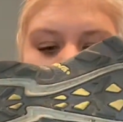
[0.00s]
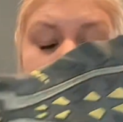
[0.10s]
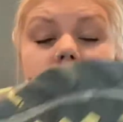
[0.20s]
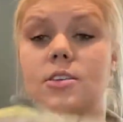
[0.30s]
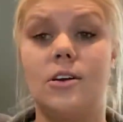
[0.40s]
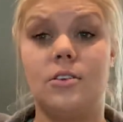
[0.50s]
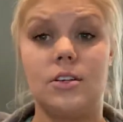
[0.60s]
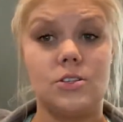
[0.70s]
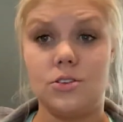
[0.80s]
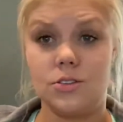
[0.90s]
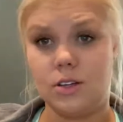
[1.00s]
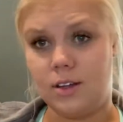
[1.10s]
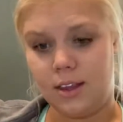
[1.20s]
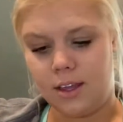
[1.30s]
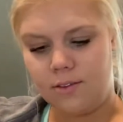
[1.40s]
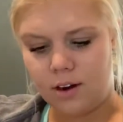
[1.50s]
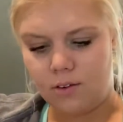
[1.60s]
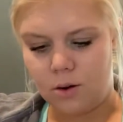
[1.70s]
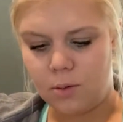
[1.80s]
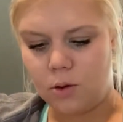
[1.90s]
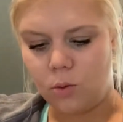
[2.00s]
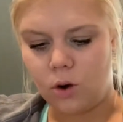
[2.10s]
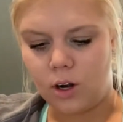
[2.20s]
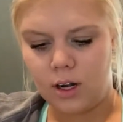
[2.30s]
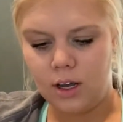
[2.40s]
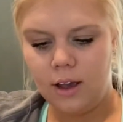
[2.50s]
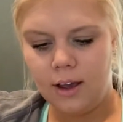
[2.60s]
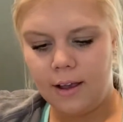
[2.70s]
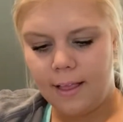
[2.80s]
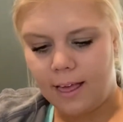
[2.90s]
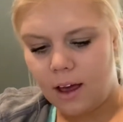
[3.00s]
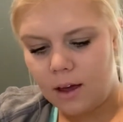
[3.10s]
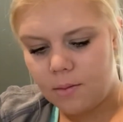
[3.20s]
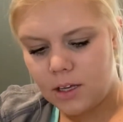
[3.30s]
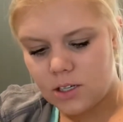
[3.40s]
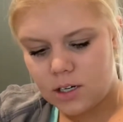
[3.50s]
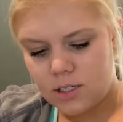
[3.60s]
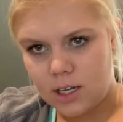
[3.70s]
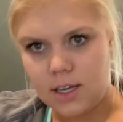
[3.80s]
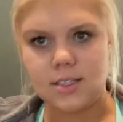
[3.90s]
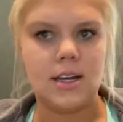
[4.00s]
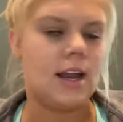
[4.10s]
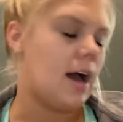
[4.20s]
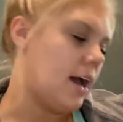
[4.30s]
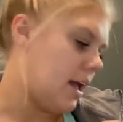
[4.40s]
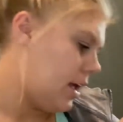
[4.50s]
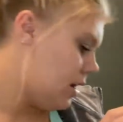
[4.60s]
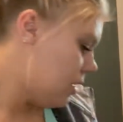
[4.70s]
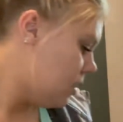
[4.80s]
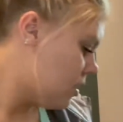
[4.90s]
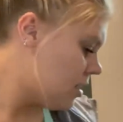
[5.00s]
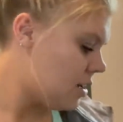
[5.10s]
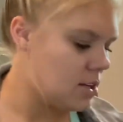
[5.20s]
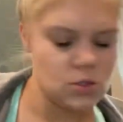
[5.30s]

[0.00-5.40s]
Seriously, all of these shoes look like they've never been worn. These are a size 9 as